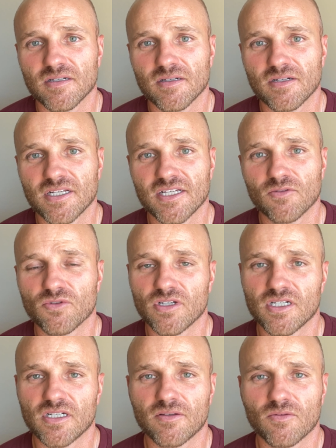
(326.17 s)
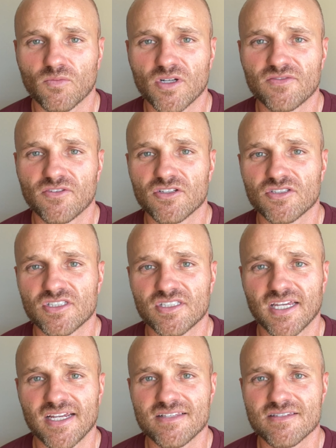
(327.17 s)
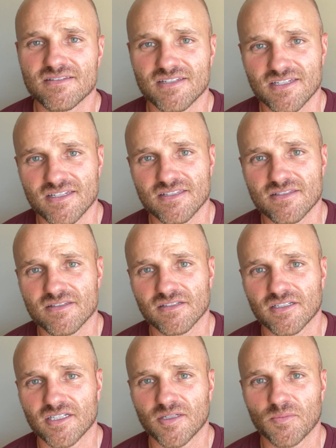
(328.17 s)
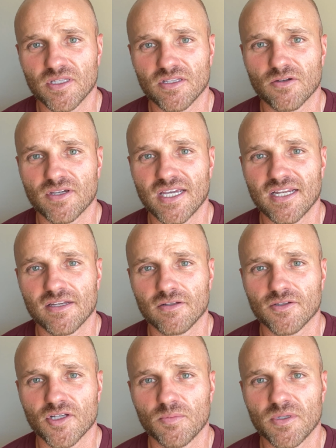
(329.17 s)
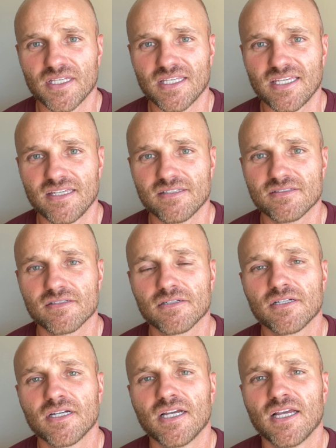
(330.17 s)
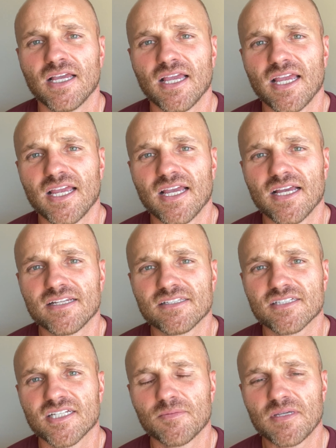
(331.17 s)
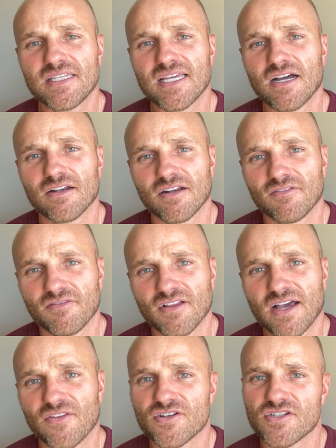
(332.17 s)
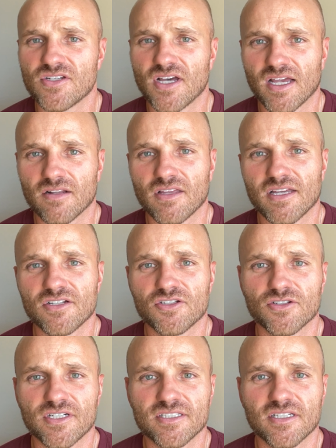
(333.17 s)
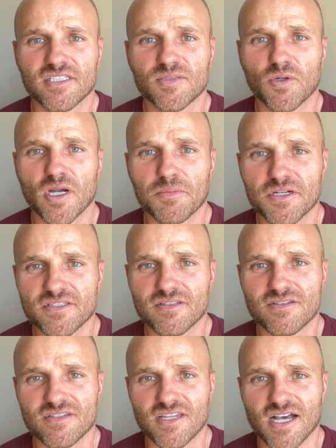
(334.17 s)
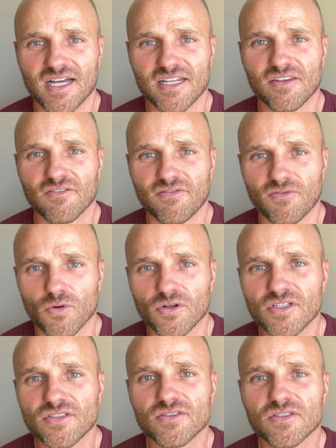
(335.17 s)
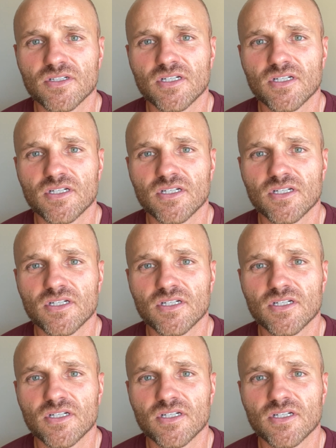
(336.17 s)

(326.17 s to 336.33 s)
and West Village Estates is going to be located a little bit east, and it's going to be down in a flat. There's not a lot of trees on these properties. It's not in the forest.